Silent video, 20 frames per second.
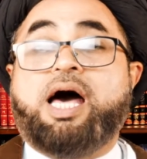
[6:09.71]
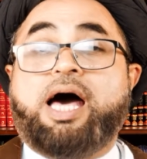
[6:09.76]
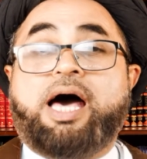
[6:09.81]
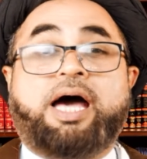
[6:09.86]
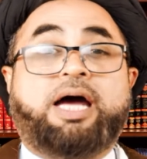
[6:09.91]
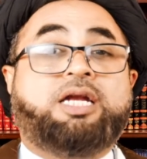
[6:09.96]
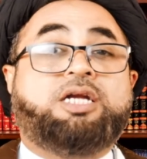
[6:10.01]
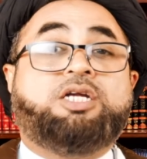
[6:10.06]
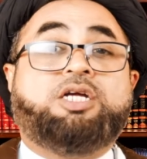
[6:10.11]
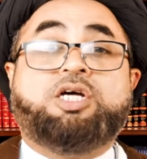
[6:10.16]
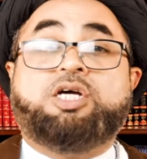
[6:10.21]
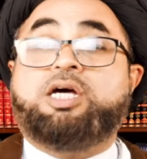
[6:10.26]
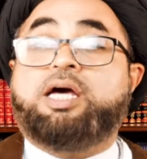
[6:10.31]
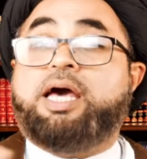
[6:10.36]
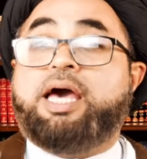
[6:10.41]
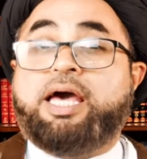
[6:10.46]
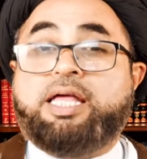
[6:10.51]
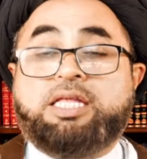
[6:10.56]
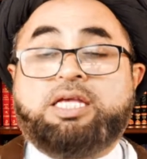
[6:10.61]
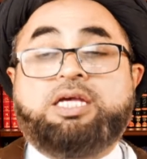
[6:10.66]
And
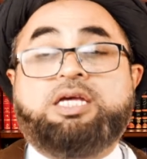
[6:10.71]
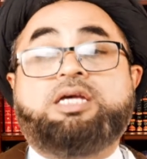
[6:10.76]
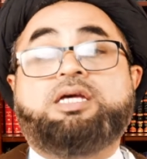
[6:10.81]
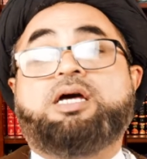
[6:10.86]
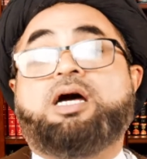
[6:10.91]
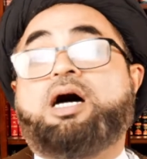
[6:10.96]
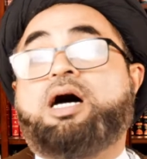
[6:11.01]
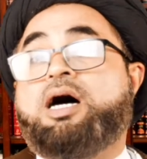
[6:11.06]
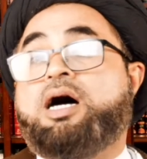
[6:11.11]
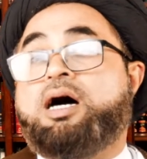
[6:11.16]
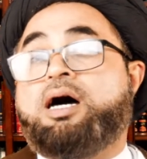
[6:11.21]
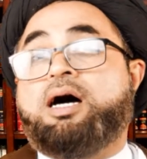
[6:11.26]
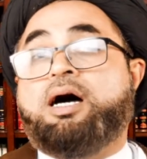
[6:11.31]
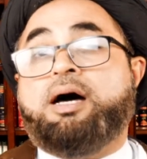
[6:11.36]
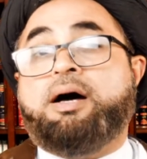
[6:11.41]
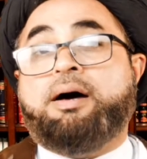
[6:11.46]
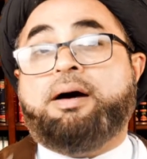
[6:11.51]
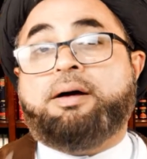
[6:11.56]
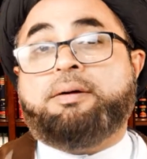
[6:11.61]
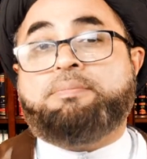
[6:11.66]
any
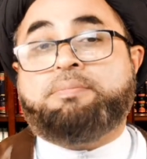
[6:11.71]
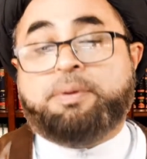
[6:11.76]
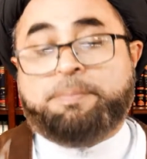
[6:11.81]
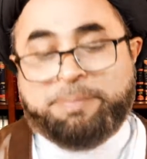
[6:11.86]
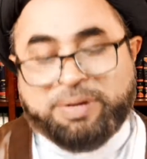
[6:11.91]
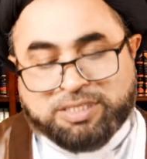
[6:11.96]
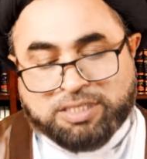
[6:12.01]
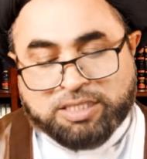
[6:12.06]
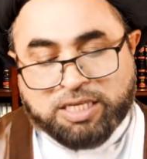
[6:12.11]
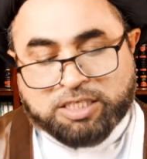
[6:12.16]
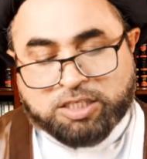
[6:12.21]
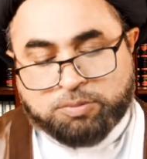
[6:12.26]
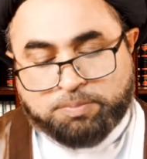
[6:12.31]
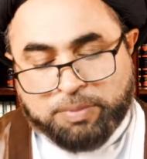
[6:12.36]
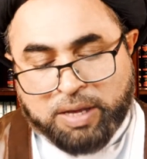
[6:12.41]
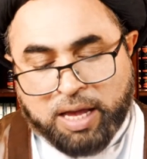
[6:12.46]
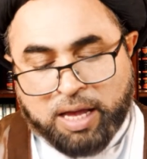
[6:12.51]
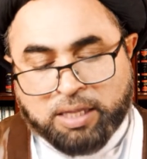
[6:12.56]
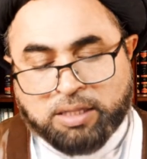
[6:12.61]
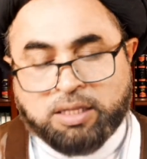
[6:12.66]

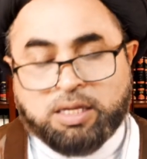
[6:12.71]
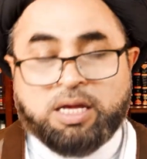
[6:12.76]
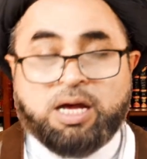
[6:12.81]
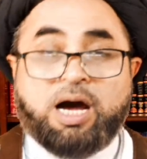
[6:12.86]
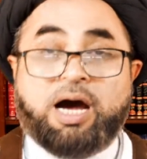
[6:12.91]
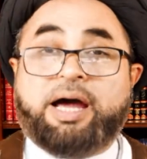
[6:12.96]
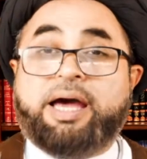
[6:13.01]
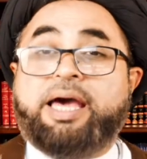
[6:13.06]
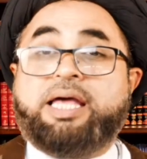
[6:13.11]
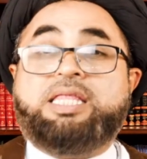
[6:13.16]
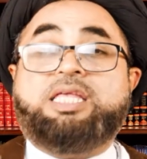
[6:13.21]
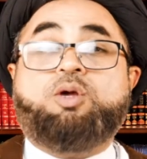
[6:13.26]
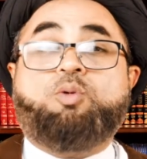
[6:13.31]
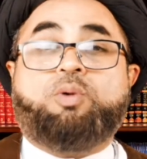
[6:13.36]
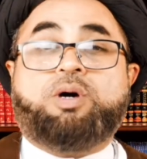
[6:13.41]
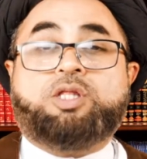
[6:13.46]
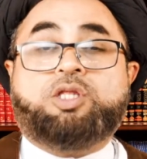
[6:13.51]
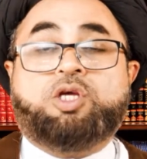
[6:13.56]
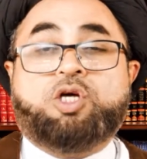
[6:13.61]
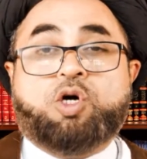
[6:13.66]
businessman or
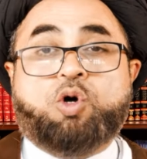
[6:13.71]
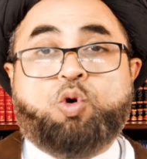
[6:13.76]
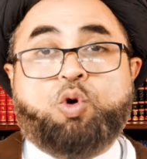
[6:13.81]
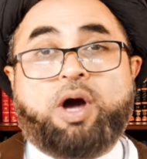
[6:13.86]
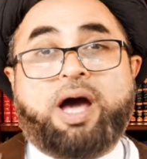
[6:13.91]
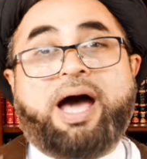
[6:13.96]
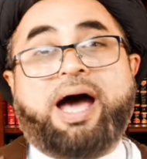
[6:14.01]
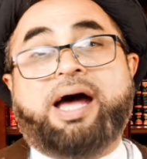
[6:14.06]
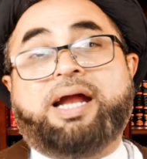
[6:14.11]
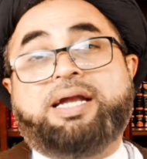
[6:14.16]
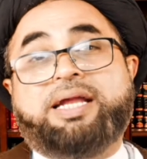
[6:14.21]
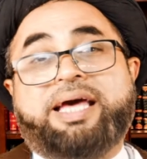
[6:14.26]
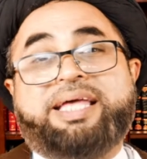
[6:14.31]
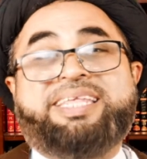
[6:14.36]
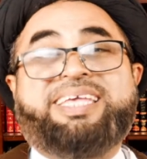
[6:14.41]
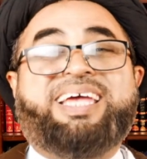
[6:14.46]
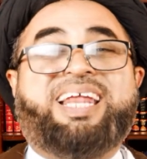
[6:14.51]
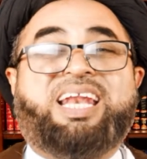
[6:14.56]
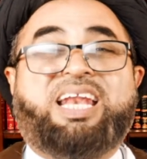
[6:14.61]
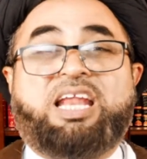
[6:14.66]
anyone who had
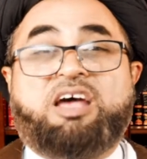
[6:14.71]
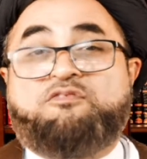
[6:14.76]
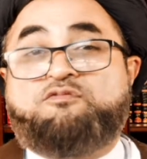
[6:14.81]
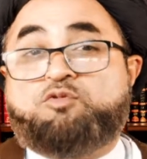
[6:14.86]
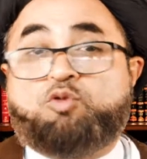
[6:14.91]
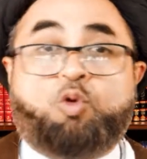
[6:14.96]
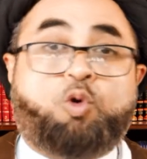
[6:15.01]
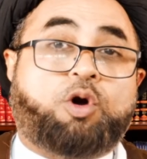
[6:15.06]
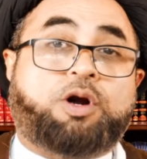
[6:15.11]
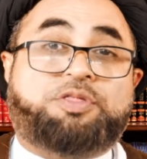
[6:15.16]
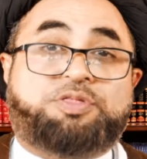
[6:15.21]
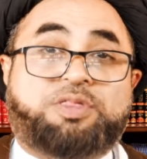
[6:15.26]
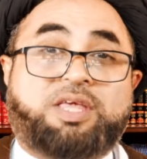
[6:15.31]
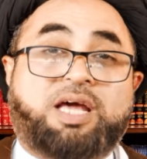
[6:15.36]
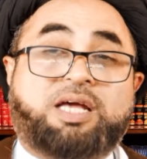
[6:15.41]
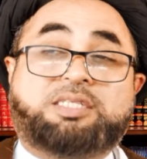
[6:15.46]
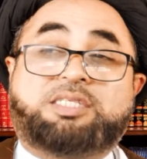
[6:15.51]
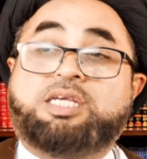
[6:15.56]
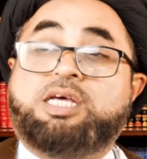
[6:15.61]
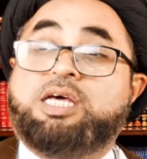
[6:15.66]
any leftover
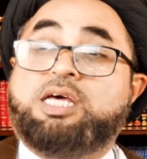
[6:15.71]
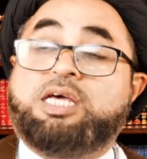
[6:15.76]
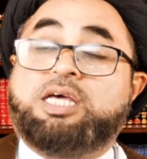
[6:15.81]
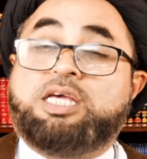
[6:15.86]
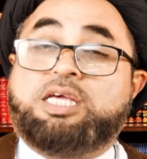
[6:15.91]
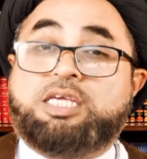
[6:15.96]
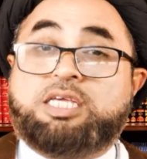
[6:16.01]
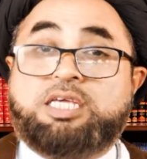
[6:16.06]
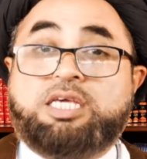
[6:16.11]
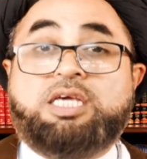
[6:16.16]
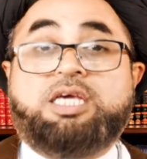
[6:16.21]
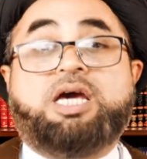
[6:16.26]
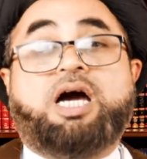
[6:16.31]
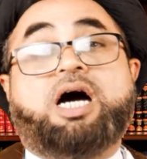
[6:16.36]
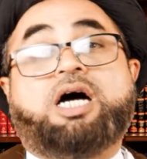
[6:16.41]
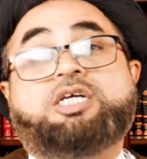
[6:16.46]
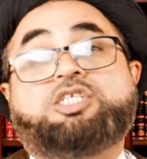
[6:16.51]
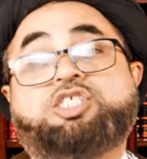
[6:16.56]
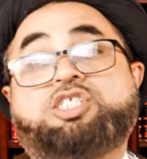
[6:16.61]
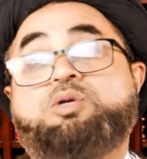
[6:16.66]
things, he
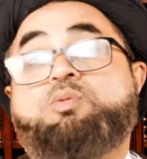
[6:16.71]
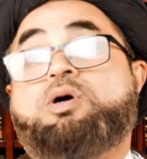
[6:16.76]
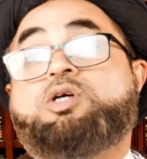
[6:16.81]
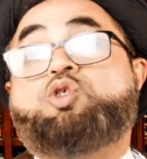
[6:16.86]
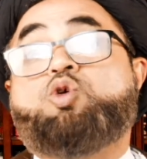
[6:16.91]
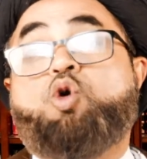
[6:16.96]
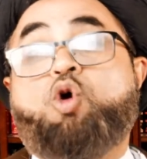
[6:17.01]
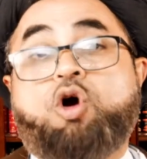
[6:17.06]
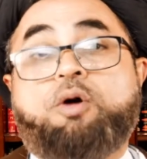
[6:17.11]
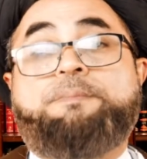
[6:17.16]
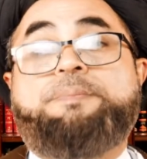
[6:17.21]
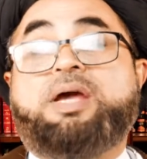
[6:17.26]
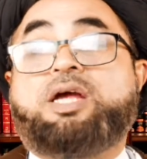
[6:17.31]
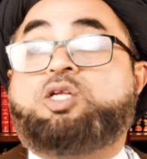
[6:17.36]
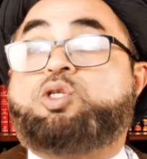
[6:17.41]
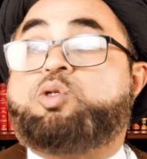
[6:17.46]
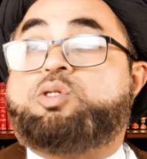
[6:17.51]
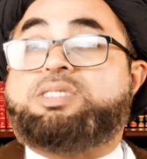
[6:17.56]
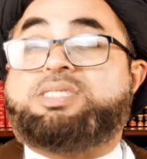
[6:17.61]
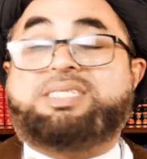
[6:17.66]
or she was
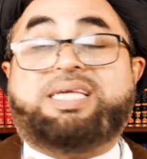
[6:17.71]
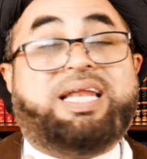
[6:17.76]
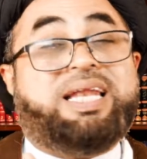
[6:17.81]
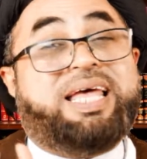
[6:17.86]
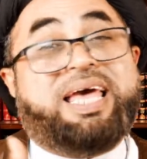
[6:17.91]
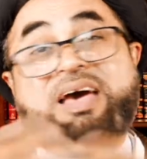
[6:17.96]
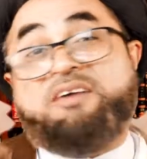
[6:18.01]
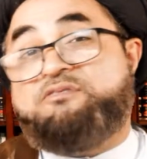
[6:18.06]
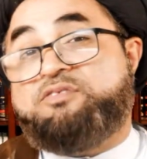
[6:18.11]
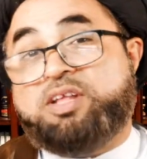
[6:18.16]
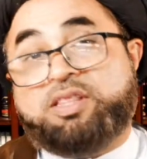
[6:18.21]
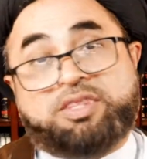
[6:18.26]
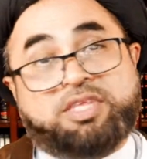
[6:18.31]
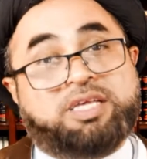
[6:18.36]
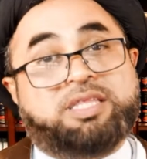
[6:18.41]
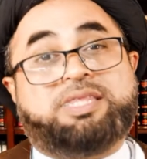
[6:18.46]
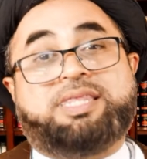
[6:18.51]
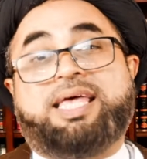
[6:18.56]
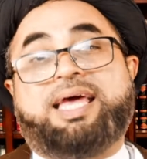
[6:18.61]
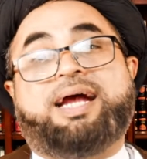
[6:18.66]
hoping to sell
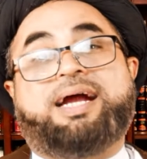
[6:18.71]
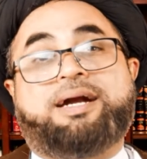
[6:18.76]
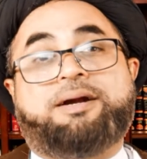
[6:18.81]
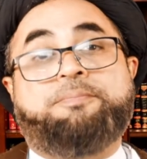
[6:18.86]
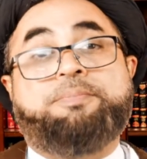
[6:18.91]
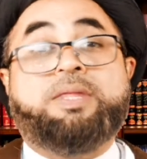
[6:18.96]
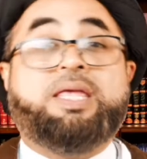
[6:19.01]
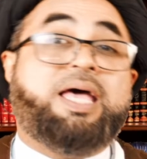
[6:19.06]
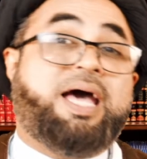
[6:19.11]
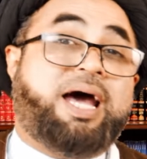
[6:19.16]
everything there.